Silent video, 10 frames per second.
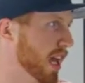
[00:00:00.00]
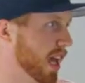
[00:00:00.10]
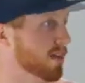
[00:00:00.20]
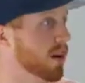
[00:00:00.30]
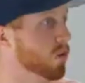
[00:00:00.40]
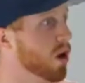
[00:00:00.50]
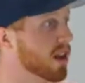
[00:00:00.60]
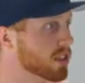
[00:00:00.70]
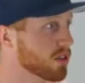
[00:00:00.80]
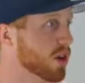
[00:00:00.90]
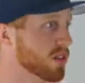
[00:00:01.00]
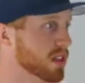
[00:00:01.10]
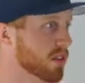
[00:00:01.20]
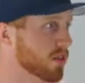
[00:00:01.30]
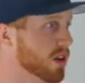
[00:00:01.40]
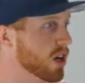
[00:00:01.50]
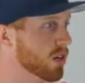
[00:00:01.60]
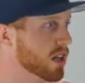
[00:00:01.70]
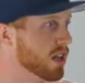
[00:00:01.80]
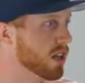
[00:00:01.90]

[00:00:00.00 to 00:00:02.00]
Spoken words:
And if I want to grow it down the road,